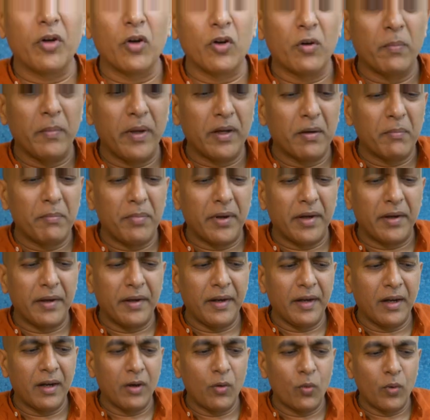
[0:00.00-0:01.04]
we're going to make a
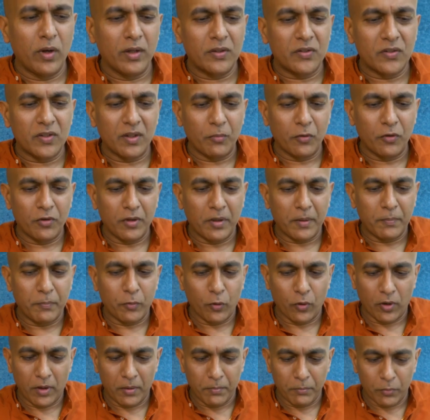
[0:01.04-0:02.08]
beginning with some of that
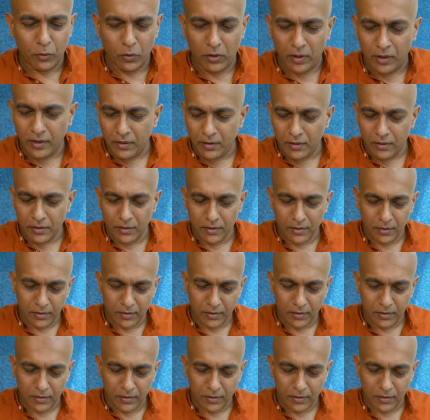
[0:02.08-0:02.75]
Puran Poli